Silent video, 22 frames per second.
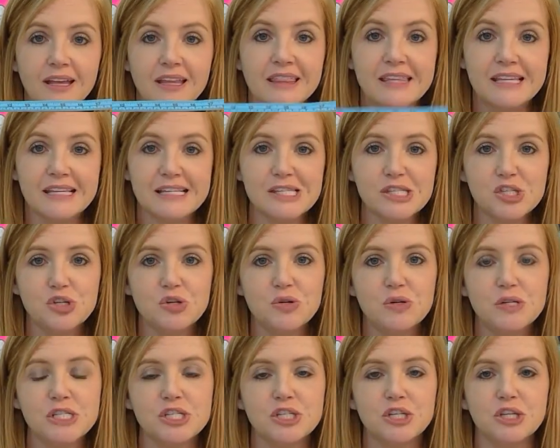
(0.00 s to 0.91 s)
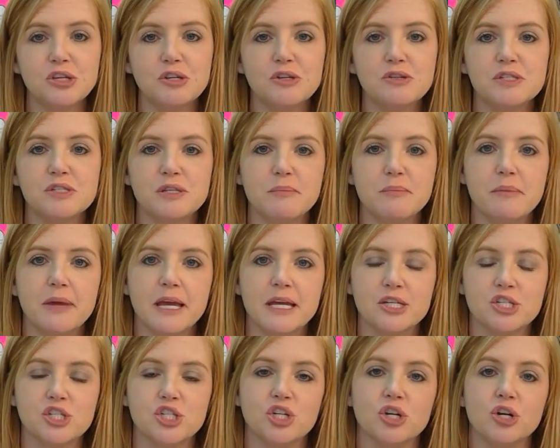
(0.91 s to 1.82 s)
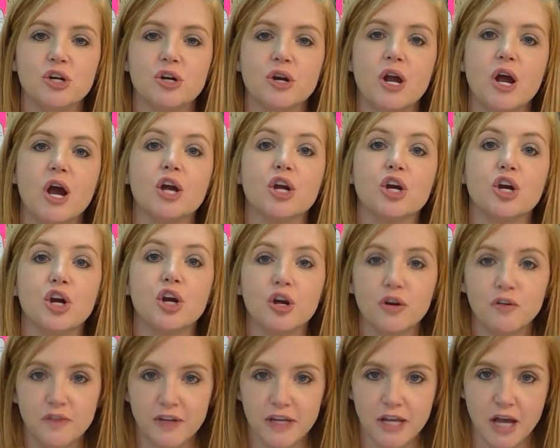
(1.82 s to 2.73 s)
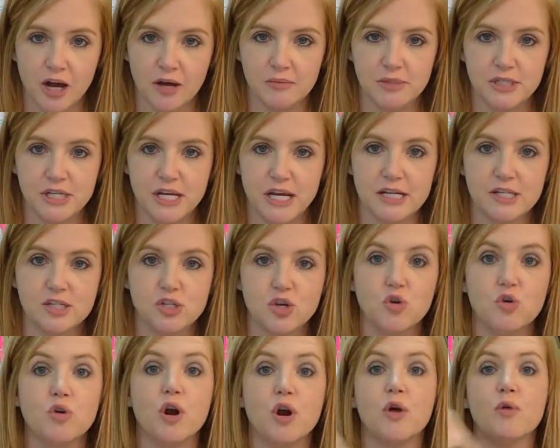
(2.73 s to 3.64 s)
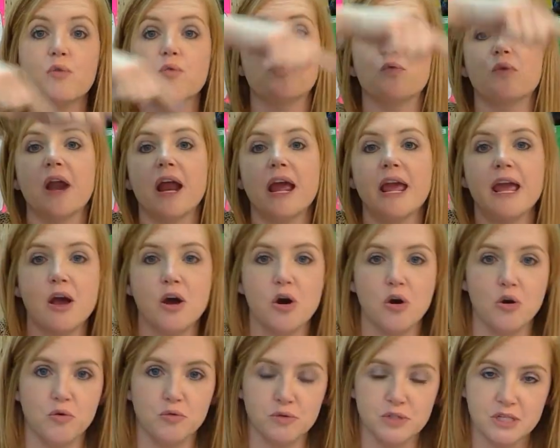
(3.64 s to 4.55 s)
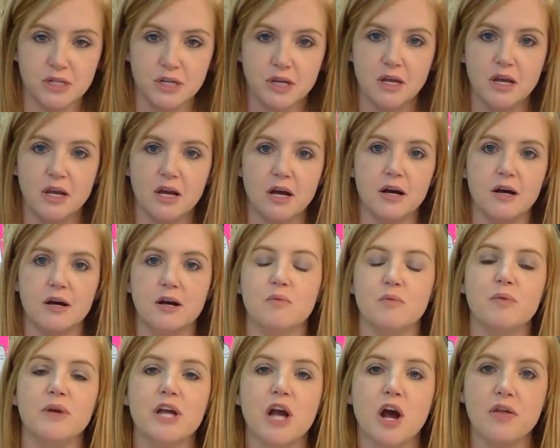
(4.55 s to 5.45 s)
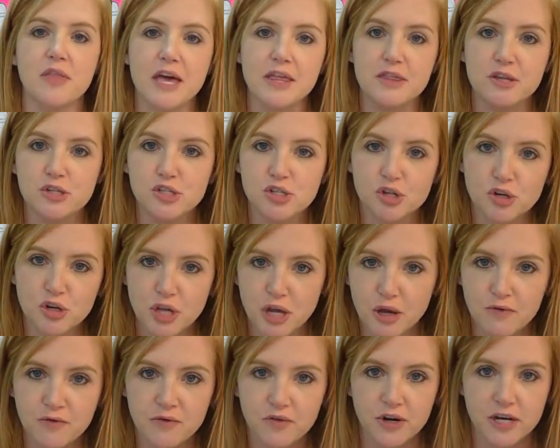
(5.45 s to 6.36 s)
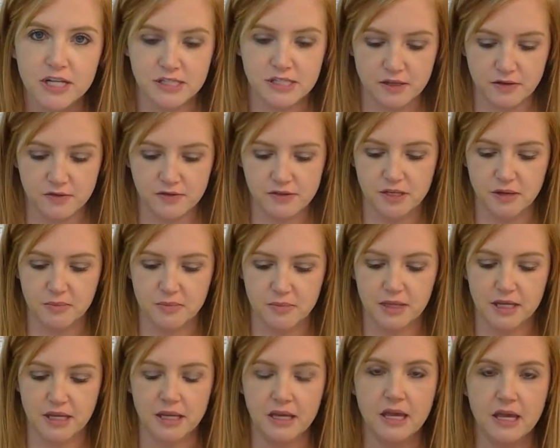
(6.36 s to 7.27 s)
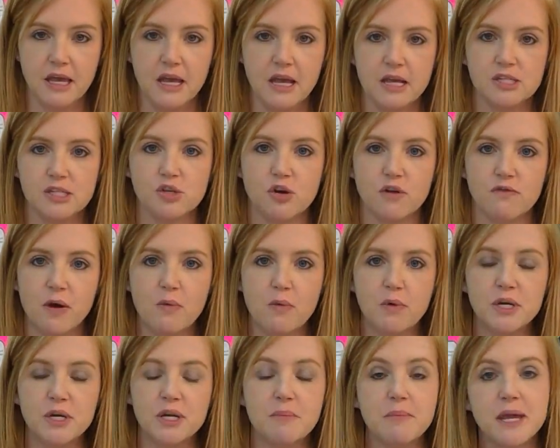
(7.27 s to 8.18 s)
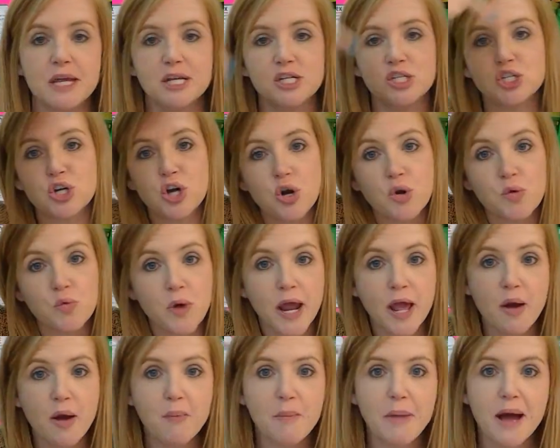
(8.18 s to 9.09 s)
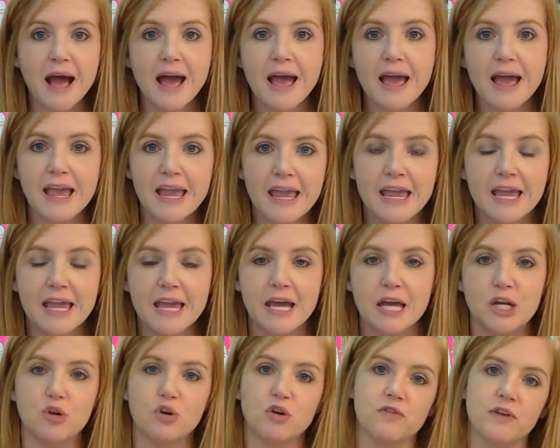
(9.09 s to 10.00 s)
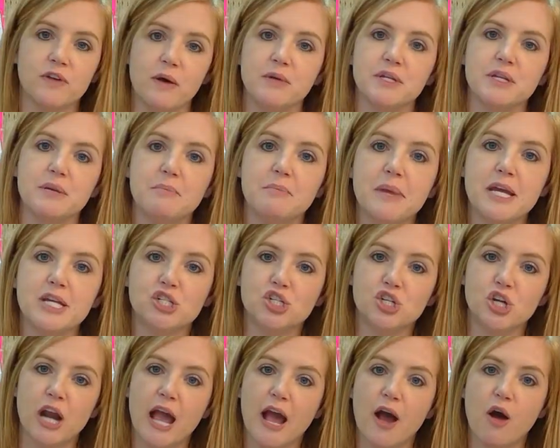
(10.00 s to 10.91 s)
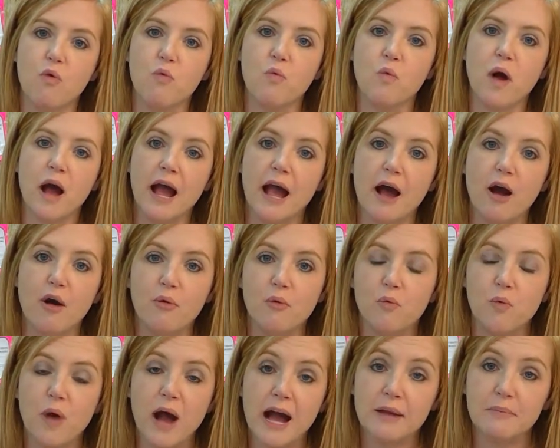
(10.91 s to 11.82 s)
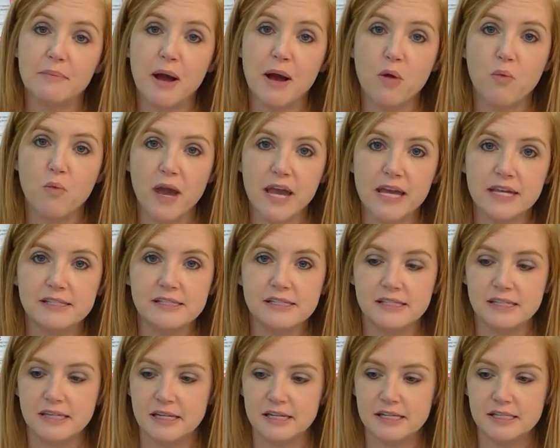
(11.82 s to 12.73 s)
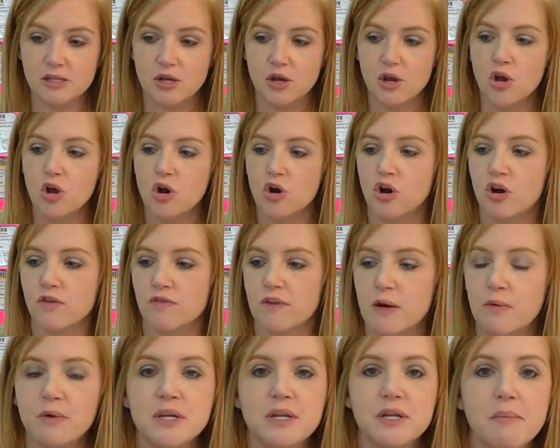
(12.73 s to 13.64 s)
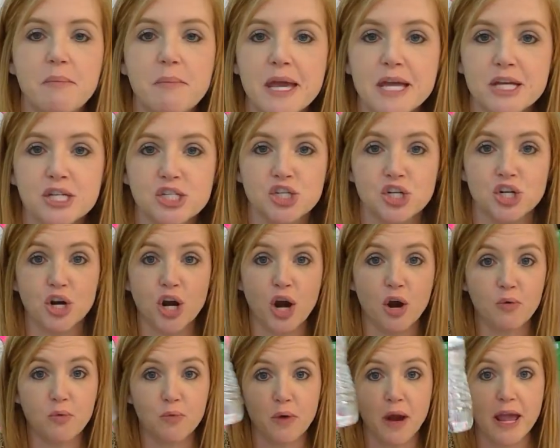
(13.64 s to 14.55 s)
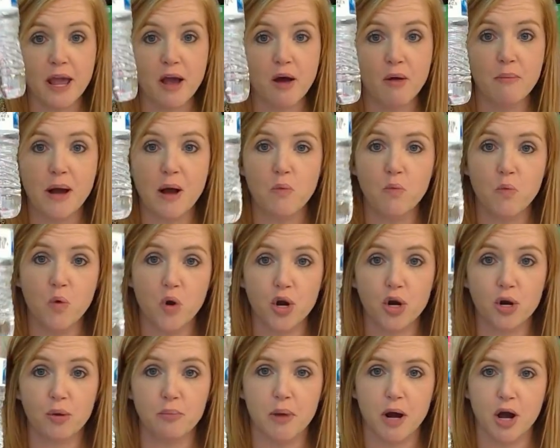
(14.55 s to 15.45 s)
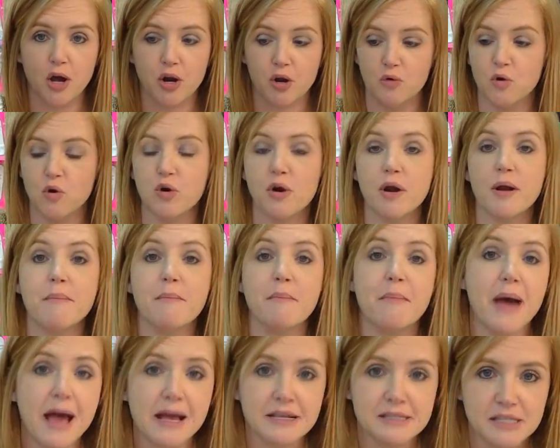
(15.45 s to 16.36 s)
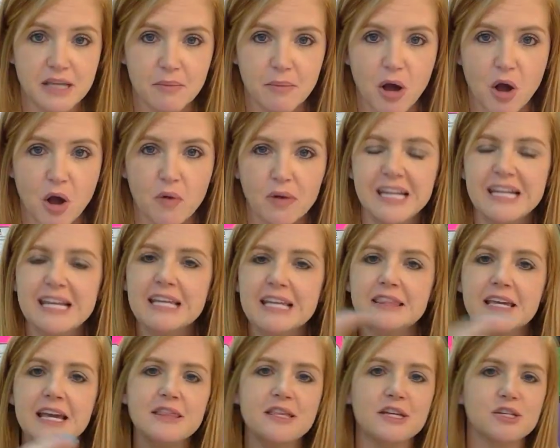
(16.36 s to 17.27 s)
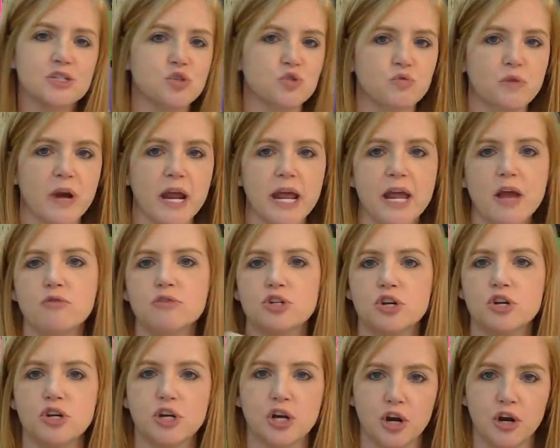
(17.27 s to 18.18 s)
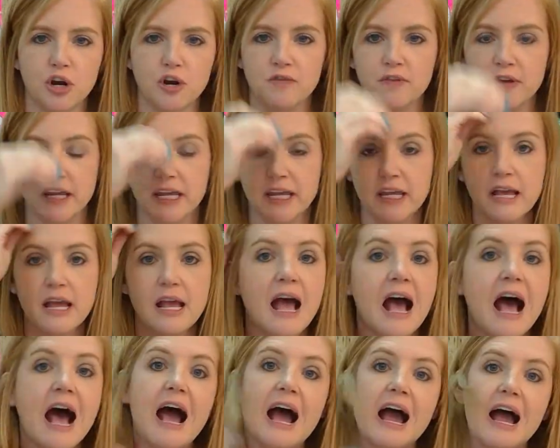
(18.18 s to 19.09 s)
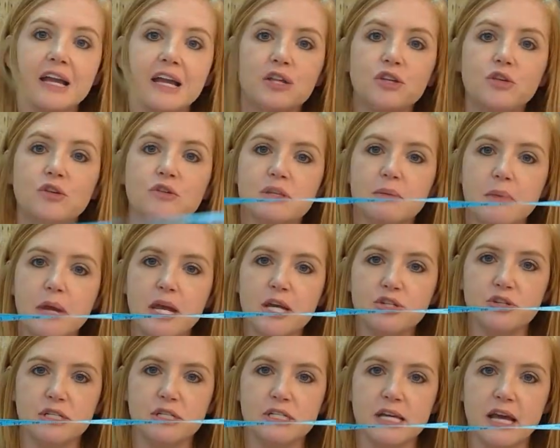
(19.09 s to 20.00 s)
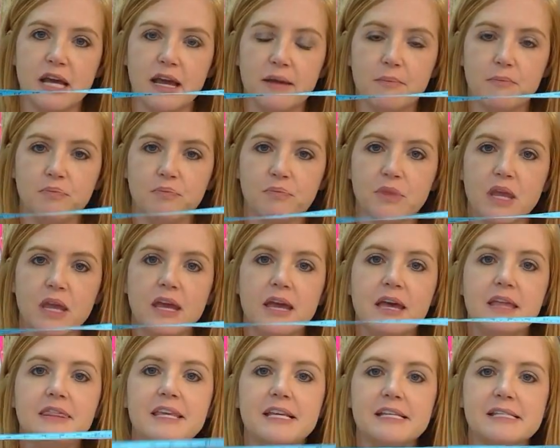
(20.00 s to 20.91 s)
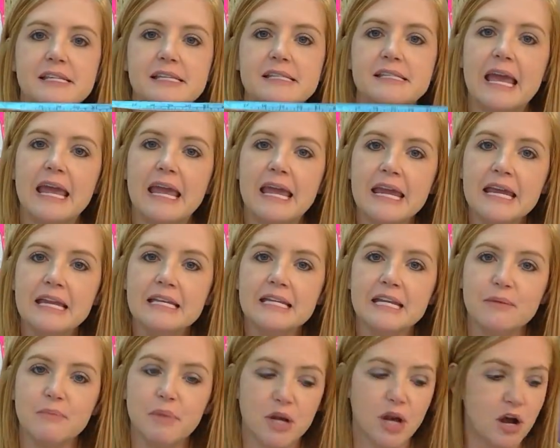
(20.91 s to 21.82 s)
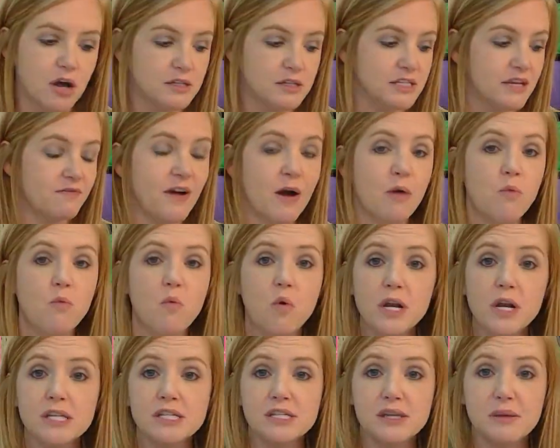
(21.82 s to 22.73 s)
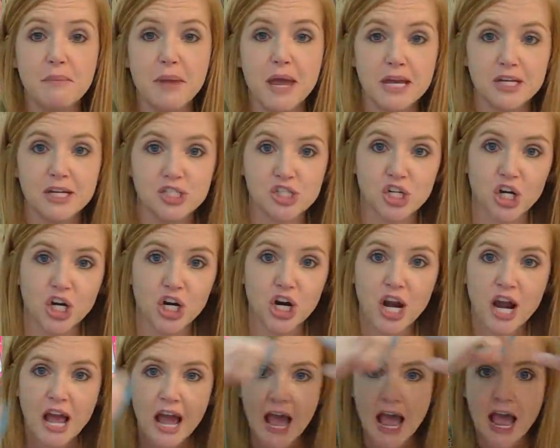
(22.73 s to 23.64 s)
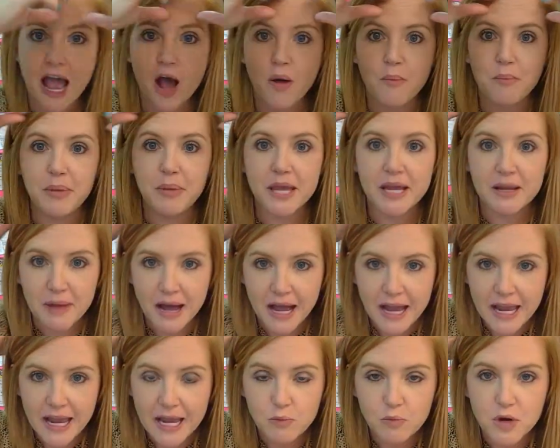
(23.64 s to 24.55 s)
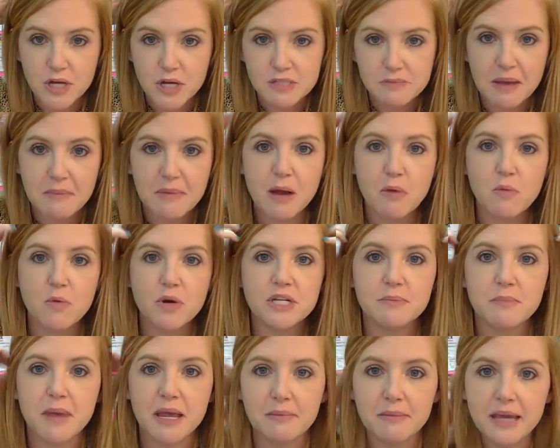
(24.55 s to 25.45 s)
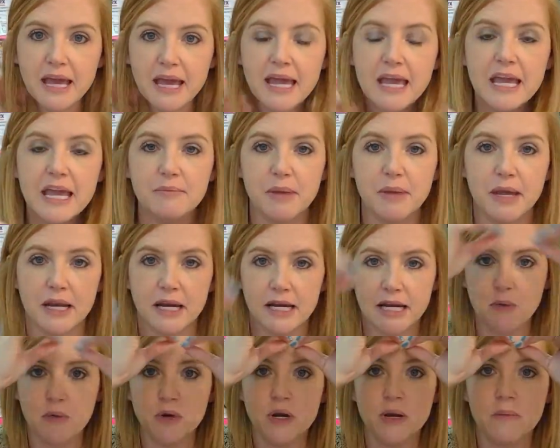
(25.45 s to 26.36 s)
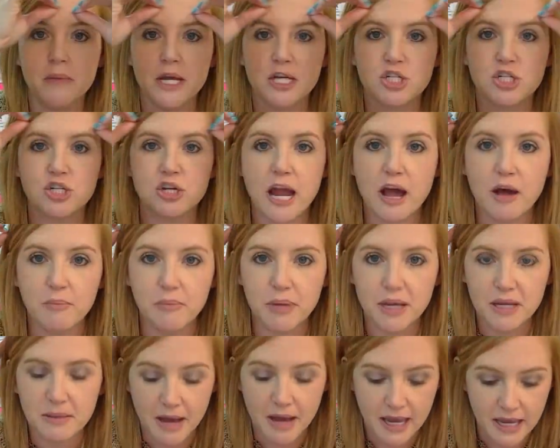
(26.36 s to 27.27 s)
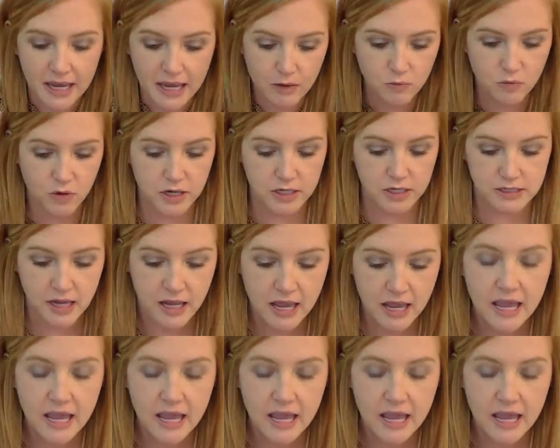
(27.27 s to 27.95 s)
This tool is used to measure curvy objects or around. We call that the circumference of something. So if I wanted to measure around my head, or if I wanted to measure how wide my waist is, or if I wanted to measure around my water bottle or a basketball, anything that's round or curvy, I can use a measuring tape. This is handy because if I wanted to measure how big my head was, maybe I wanted to make me a headband and I want to measure how big my head was.